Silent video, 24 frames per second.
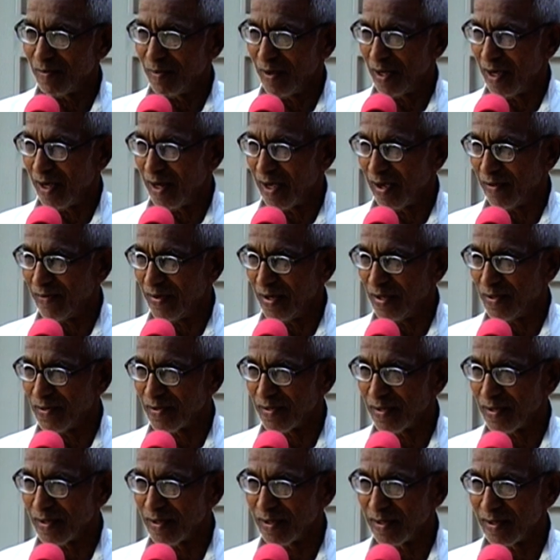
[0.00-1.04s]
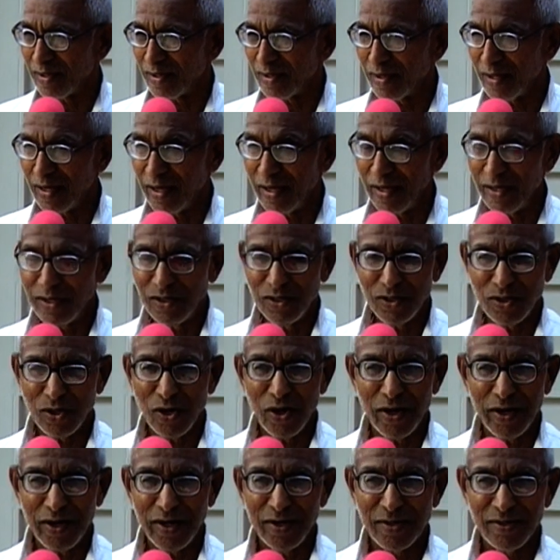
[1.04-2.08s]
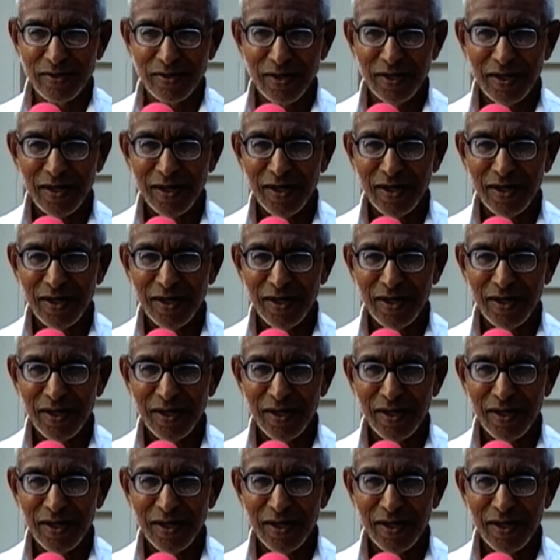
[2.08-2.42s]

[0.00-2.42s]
me love it, enjoy it.